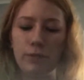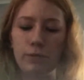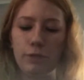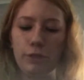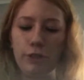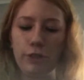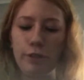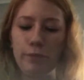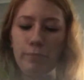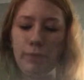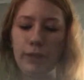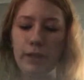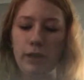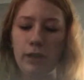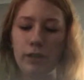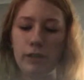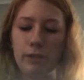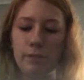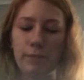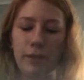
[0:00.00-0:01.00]
which could be
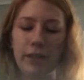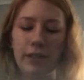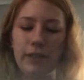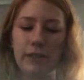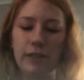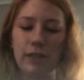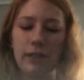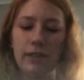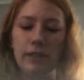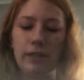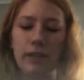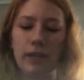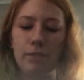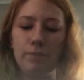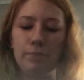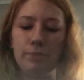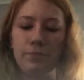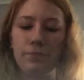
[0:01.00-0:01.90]
caused by this enzyme.